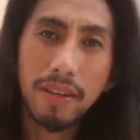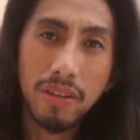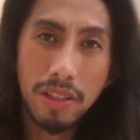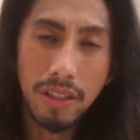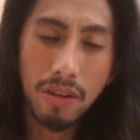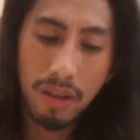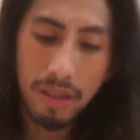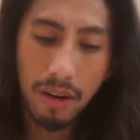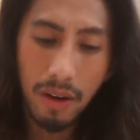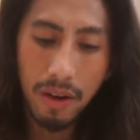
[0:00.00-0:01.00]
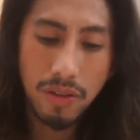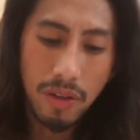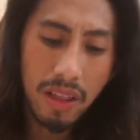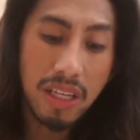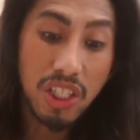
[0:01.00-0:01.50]
You're just ignoring. Okay, so
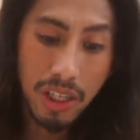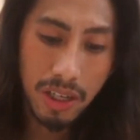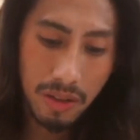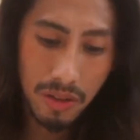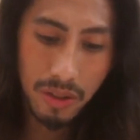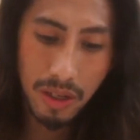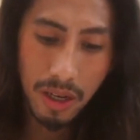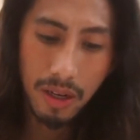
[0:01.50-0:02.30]
nothing serious.